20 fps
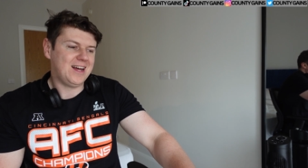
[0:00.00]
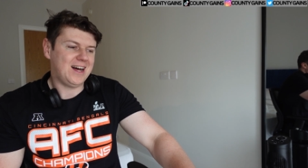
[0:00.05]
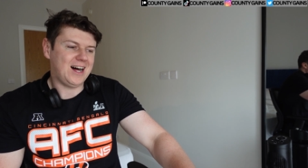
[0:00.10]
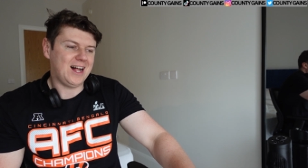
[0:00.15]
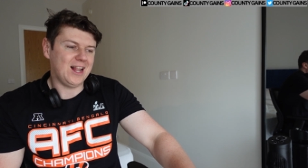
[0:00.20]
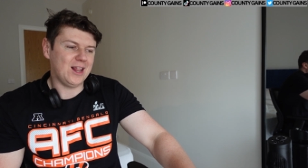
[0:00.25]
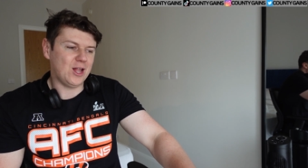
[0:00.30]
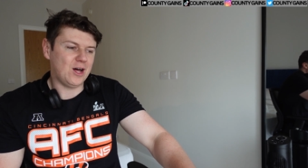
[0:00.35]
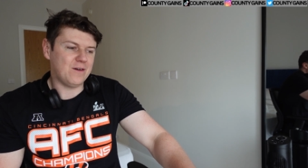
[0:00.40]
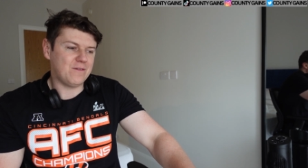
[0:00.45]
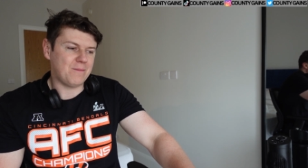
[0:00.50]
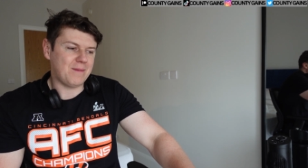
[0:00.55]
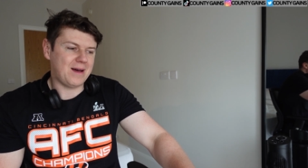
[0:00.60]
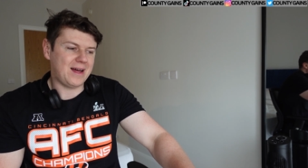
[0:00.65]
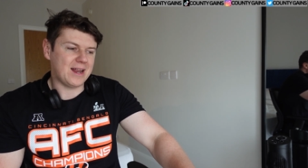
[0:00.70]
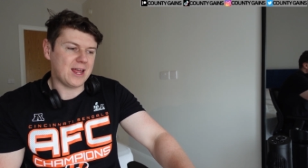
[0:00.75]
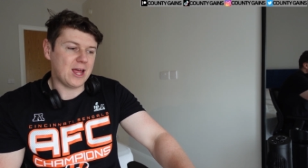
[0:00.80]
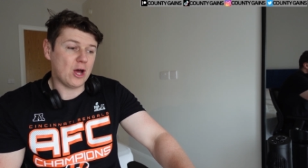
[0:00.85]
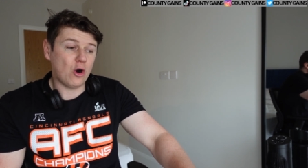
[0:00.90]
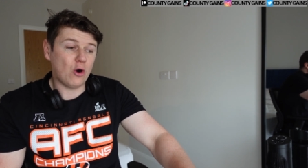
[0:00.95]
I love it,
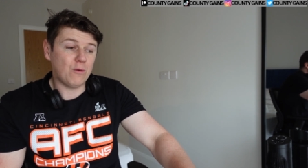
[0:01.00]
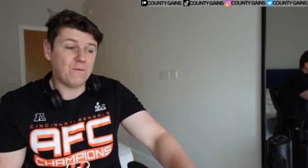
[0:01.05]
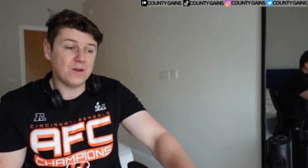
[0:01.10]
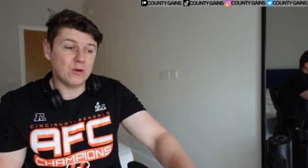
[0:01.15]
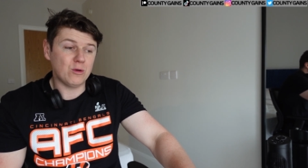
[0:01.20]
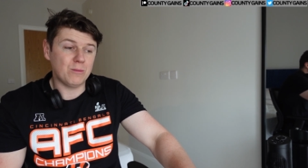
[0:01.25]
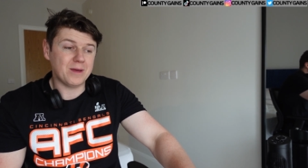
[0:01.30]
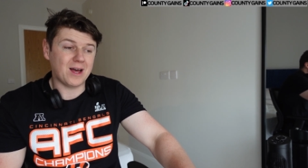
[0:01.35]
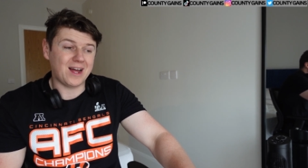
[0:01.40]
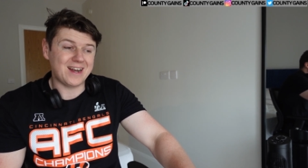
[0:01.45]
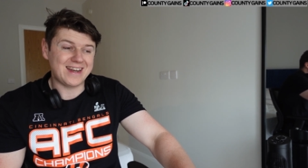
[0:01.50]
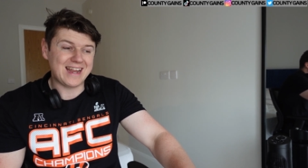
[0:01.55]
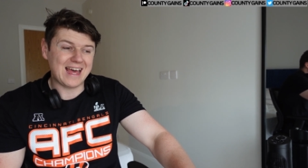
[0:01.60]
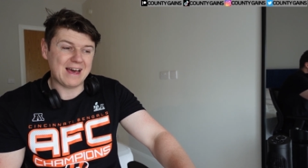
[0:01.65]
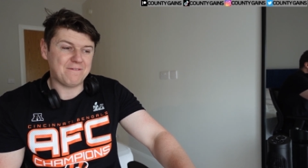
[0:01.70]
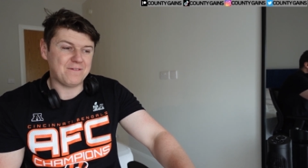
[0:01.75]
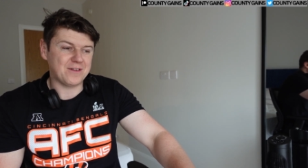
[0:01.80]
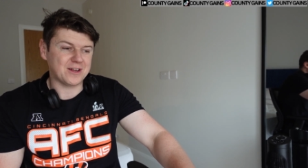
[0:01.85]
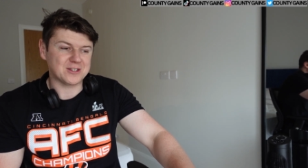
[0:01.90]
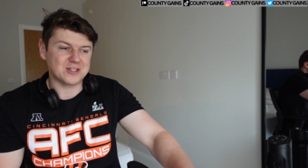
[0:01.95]
man. It hopefully will be on
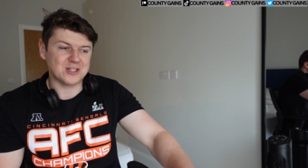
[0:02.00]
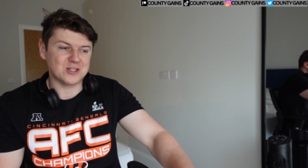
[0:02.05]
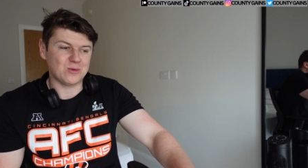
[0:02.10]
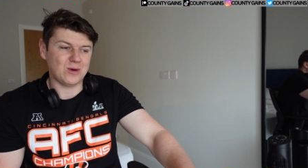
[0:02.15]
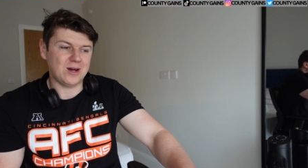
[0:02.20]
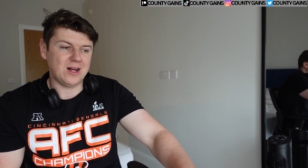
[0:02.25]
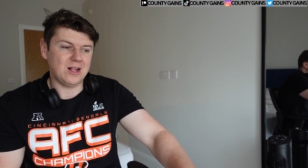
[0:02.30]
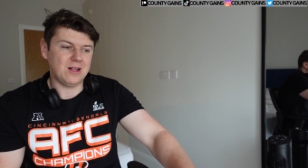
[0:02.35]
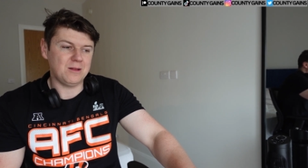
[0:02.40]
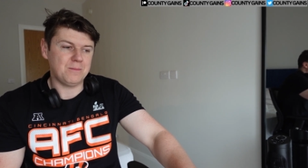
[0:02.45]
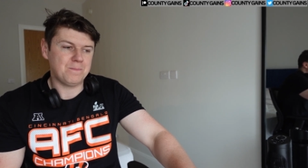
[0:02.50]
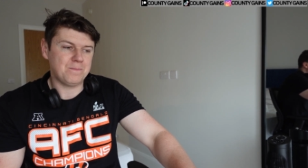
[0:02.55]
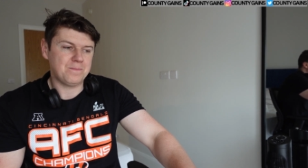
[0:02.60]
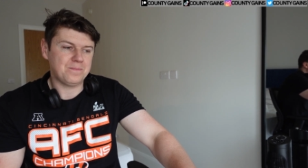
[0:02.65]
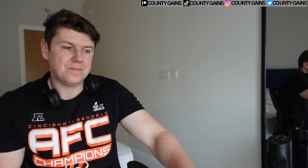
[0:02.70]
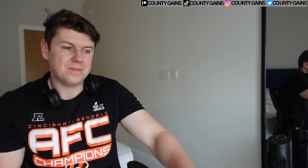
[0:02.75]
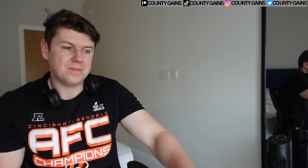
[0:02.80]
Netflix as well.